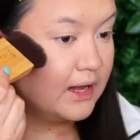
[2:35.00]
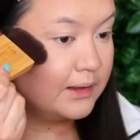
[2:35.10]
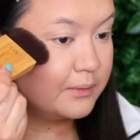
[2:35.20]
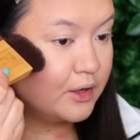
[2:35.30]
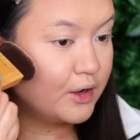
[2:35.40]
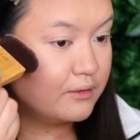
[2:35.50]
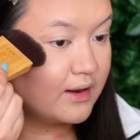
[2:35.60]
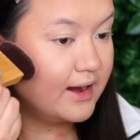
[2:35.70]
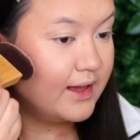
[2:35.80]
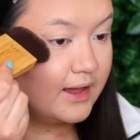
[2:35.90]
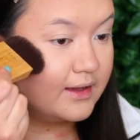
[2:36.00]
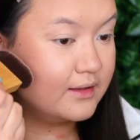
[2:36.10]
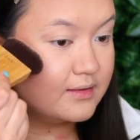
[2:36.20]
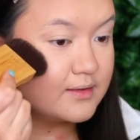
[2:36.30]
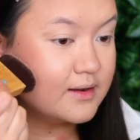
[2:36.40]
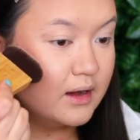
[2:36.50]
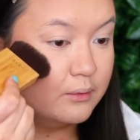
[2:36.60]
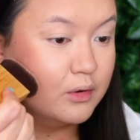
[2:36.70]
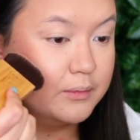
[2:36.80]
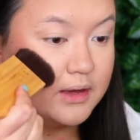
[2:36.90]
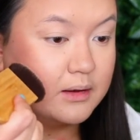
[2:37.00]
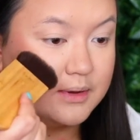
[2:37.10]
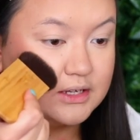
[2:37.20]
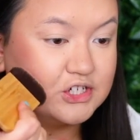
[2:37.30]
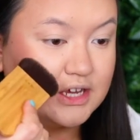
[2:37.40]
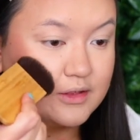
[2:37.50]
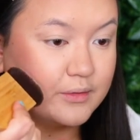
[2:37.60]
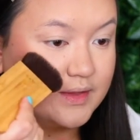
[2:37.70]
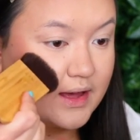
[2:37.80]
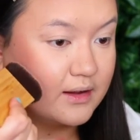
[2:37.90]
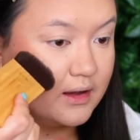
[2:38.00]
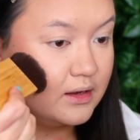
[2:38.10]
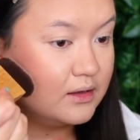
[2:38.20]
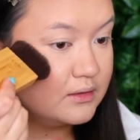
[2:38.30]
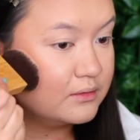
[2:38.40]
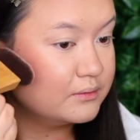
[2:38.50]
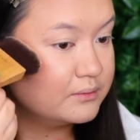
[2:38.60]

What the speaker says: And I'm going to go right ahead and start warming up my cheeks with that color.